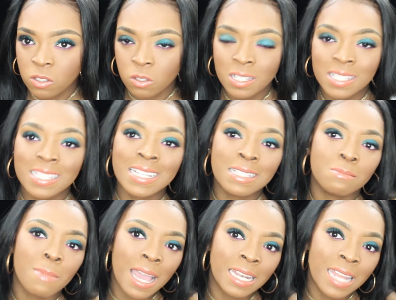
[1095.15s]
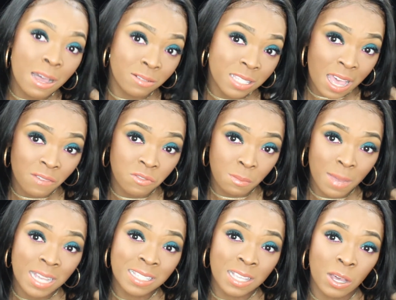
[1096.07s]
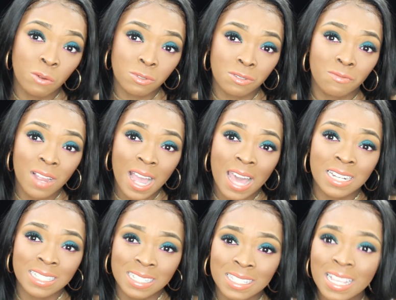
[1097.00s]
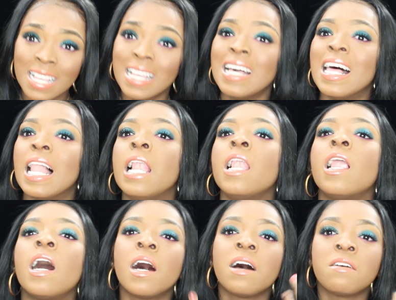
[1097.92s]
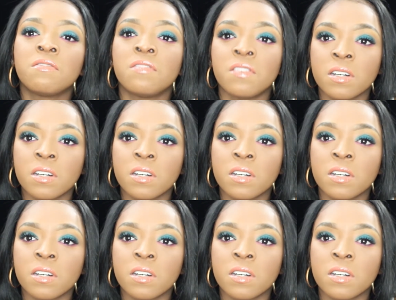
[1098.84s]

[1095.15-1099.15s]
so this is my downtime for myself to kind of just love.